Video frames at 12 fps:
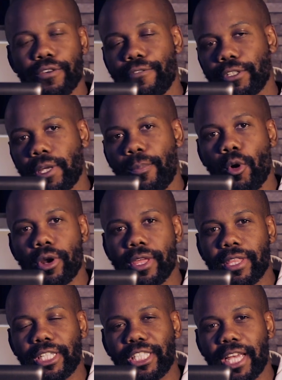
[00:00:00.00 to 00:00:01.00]
you for
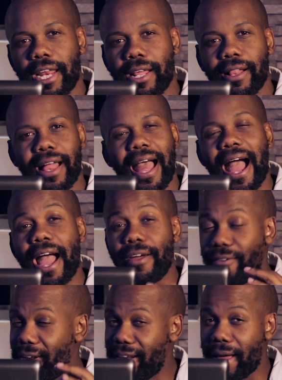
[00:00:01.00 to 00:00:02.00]
supporting the channel. I
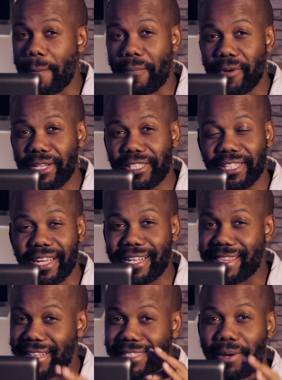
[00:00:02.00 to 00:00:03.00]
really
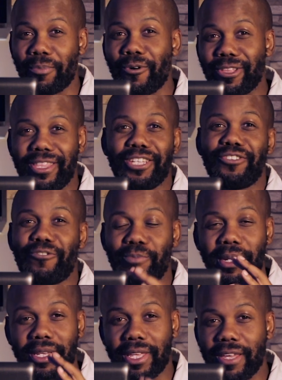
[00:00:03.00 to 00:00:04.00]
appreciate the support that you've
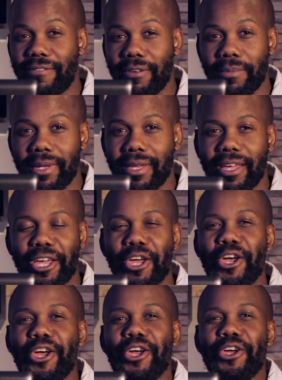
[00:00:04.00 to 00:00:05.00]
been giving me.
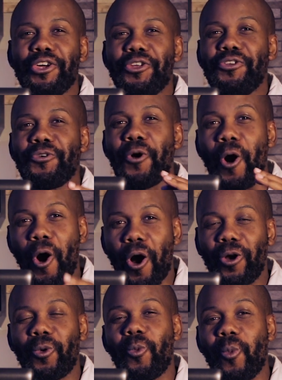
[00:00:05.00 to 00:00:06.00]
To
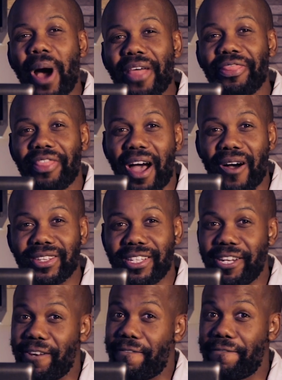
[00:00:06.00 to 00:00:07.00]
all
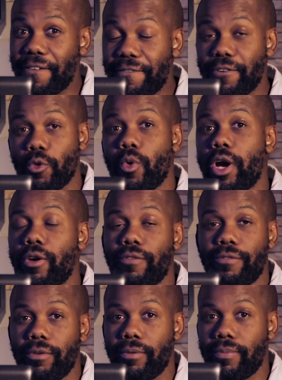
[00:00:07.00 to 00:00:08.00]
1,051
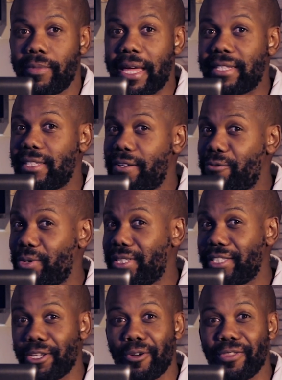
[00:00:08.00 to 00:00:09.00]
of you, that's if we're
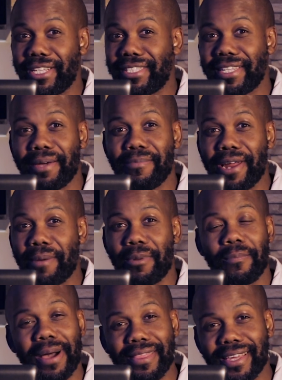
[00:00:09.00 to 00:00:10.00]
still on the same
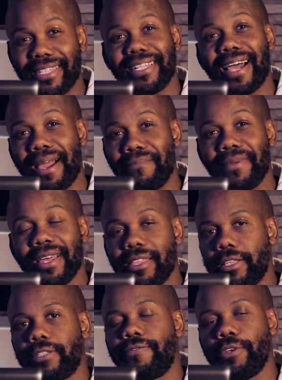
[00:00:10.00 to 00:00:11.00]
number by the time
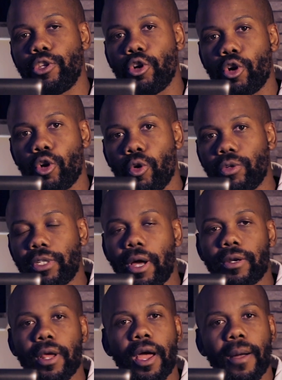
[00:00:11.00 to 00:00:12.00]
this video goes
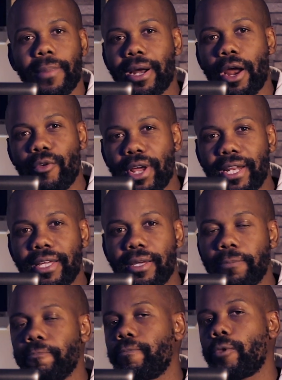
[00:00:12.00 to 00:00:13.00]
out. But I
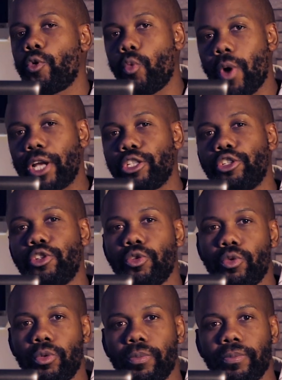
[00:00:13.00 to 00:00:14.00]
really want
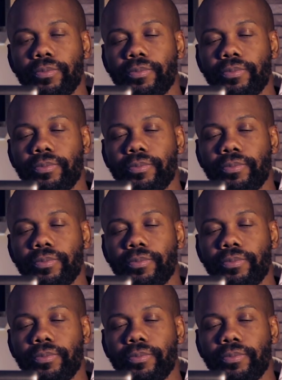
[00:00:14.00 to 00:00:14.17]
to